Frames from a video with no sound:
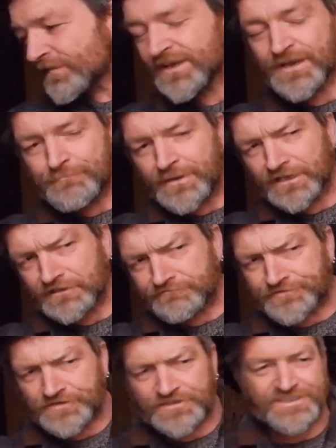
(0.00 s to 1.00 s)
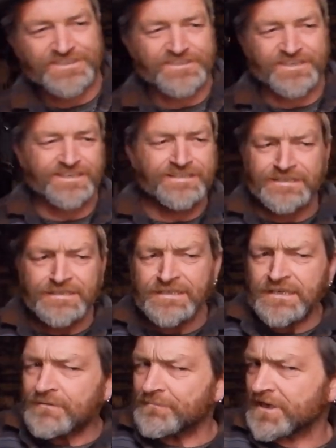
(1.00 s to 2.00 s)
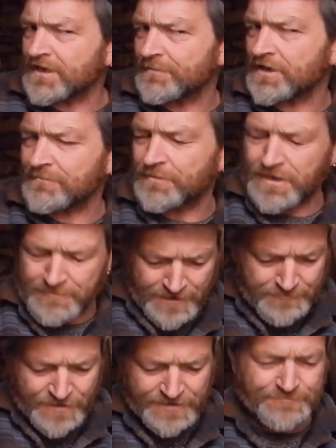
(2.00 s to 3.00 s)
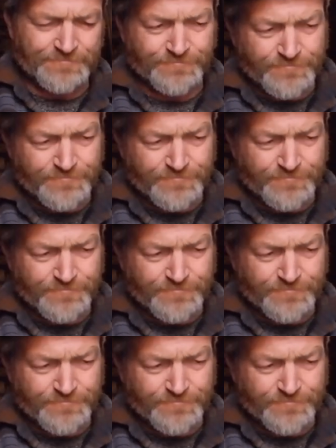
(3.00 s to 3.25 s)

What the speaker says: Yeah, MILFs and blah blah blah blah blah.